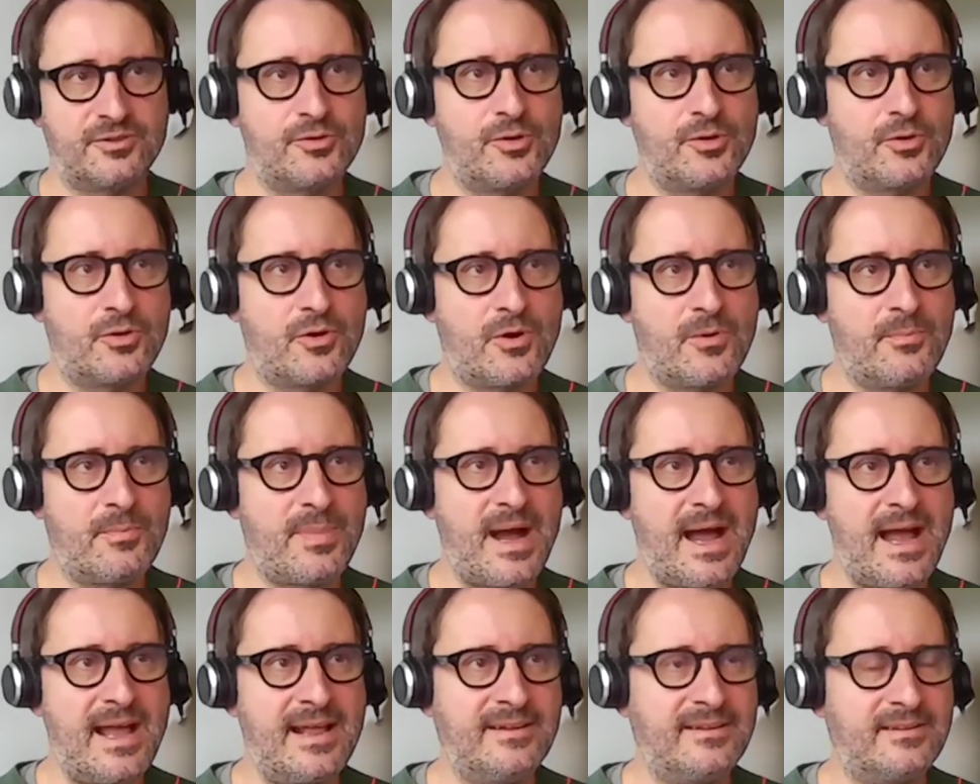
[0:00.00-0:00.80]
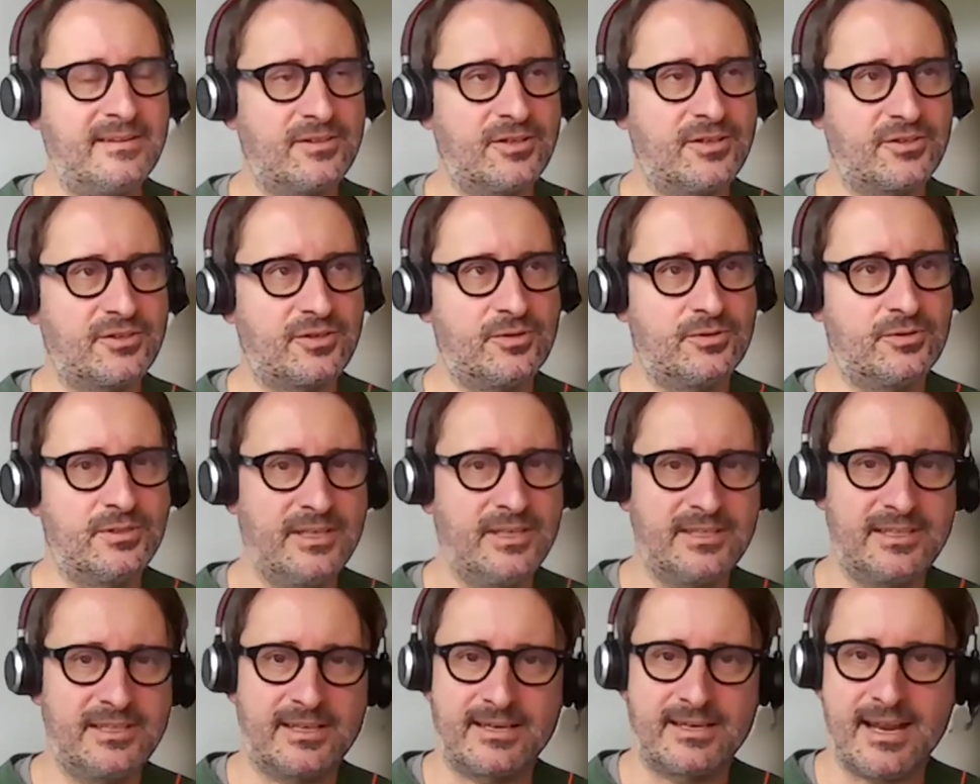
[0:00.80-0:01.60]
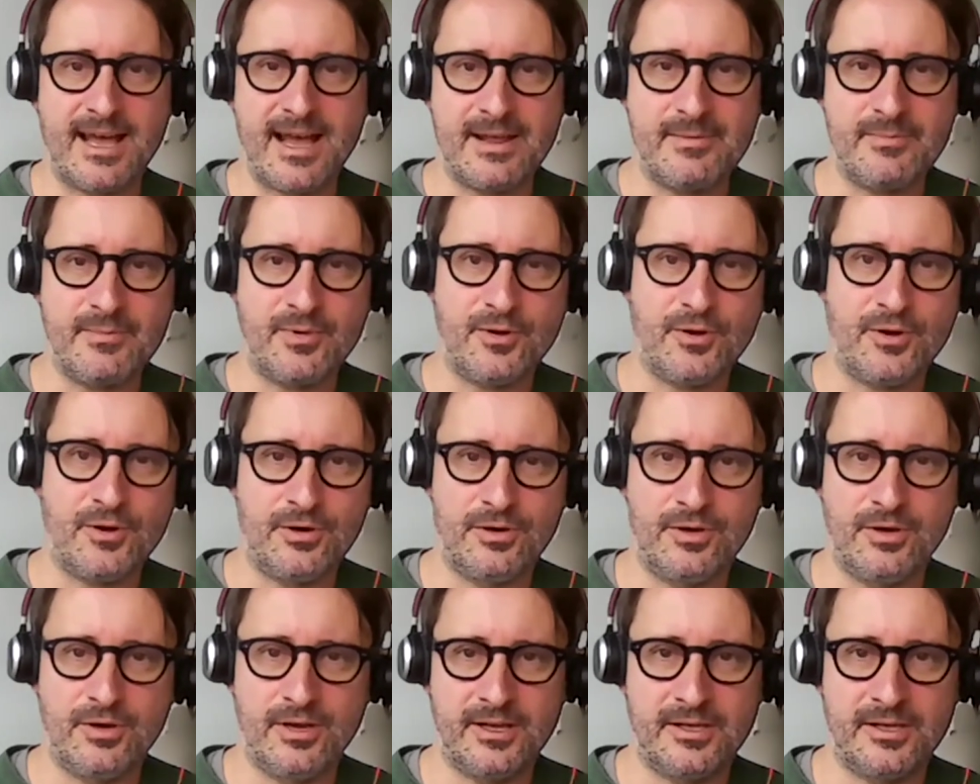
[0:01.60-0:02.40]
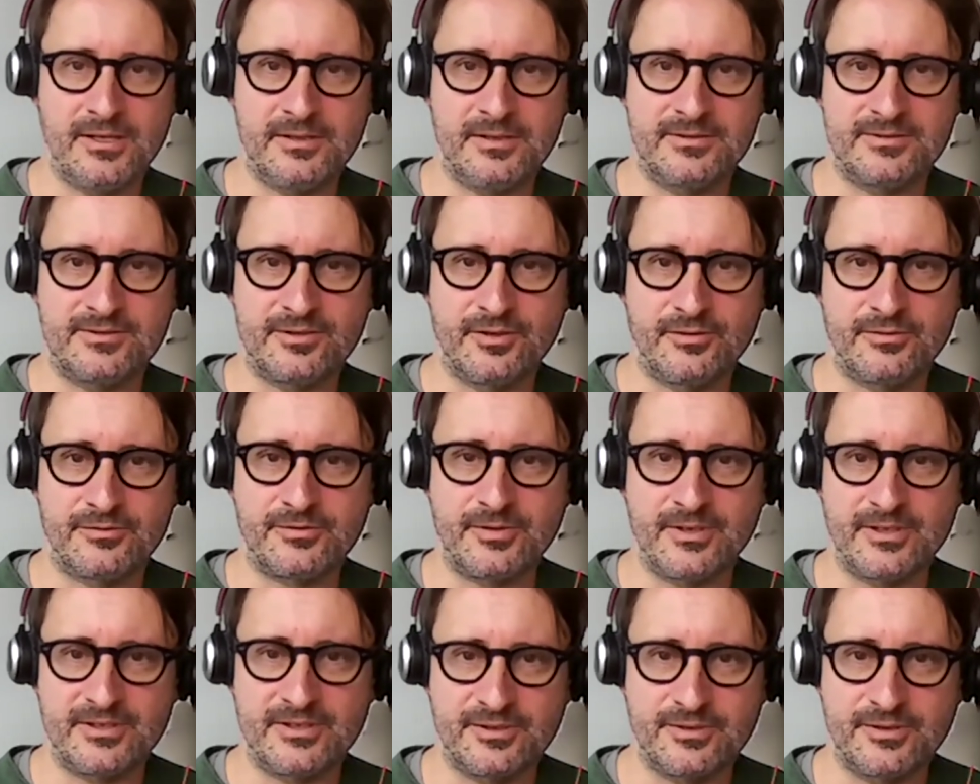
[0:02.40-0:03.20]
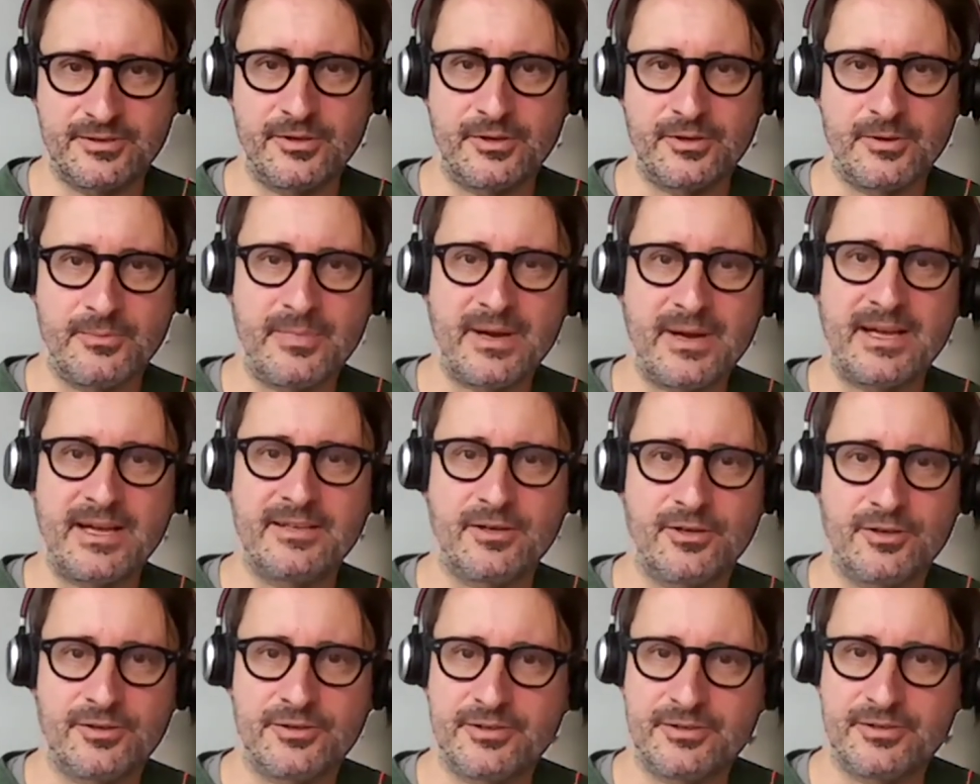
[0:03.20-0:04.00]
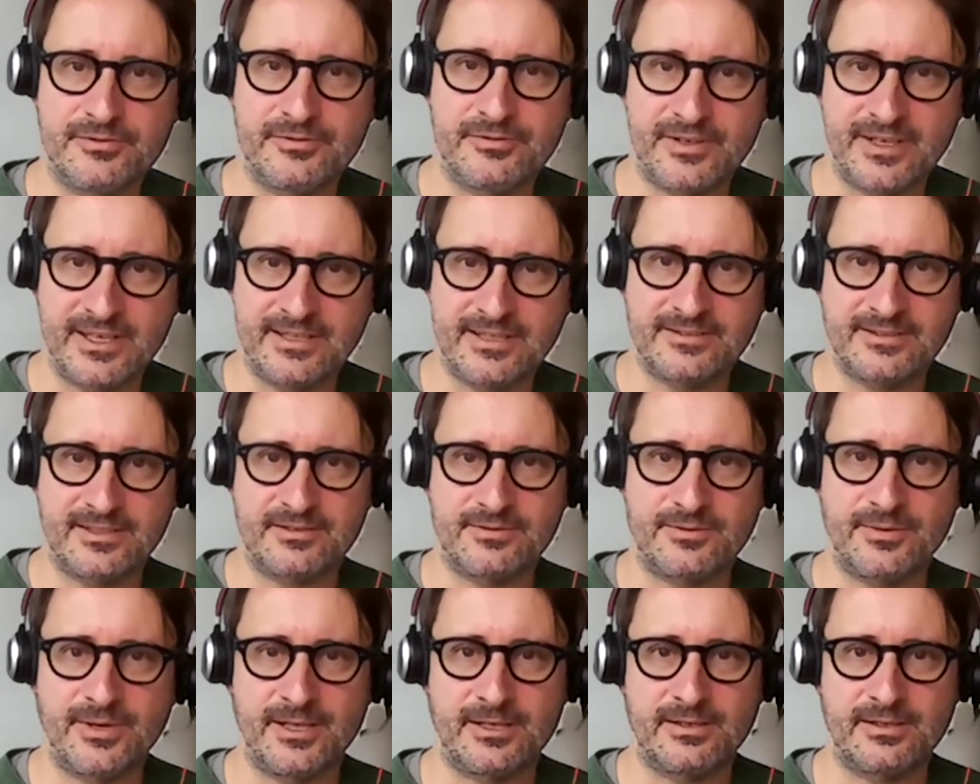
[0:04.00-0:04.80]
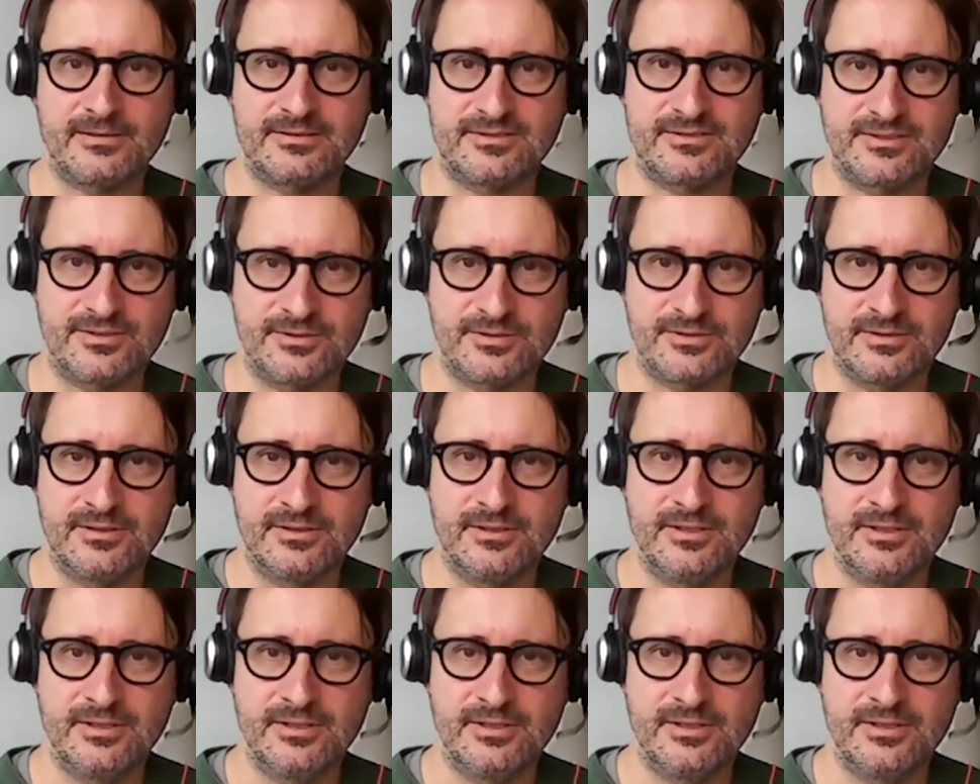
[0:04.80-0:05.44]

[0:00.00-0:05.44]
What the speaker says: you combine not only the Climbo software, so you combine other things as well. So